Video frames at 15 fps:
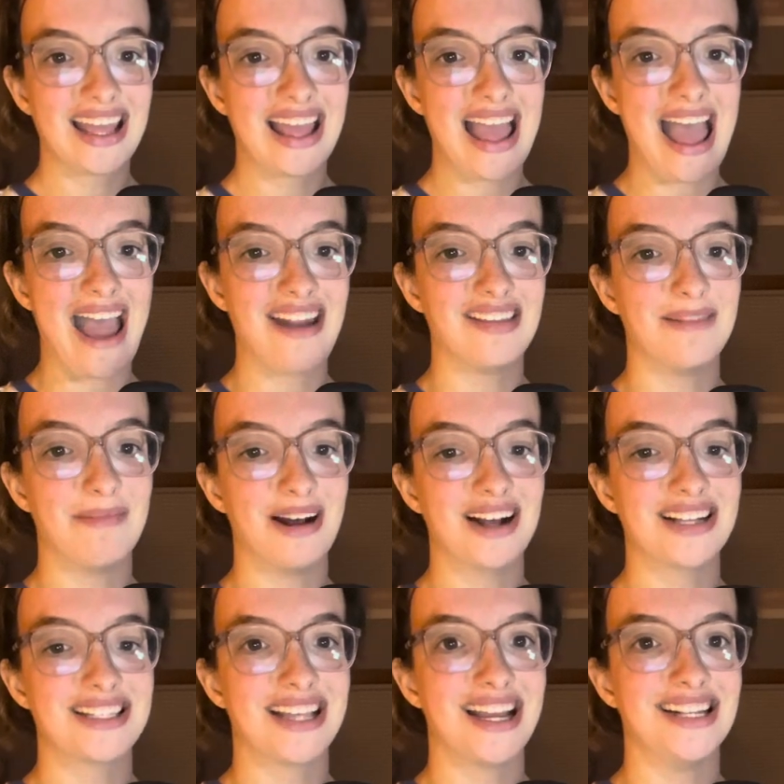out of the
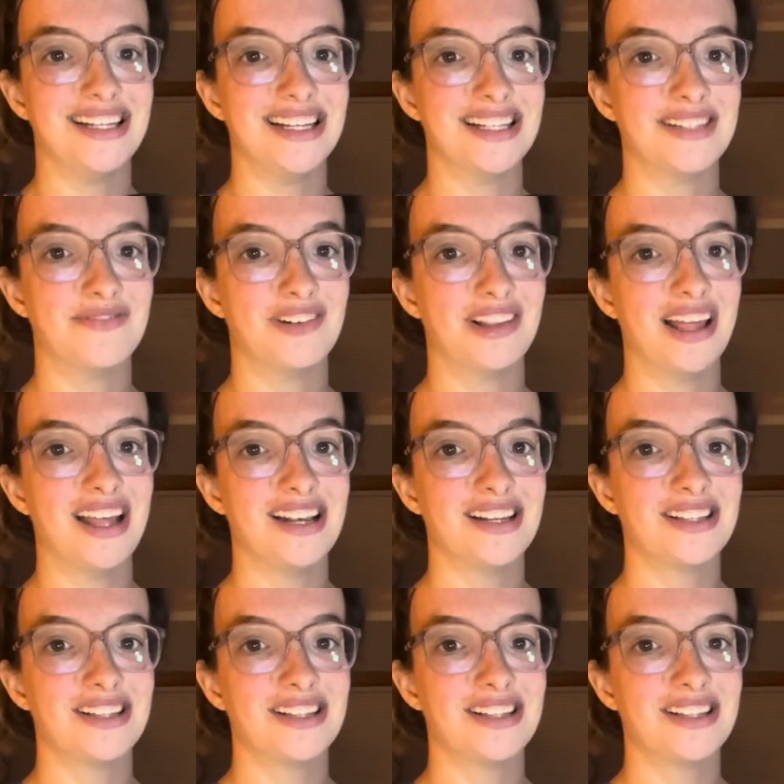box ideas for Lent.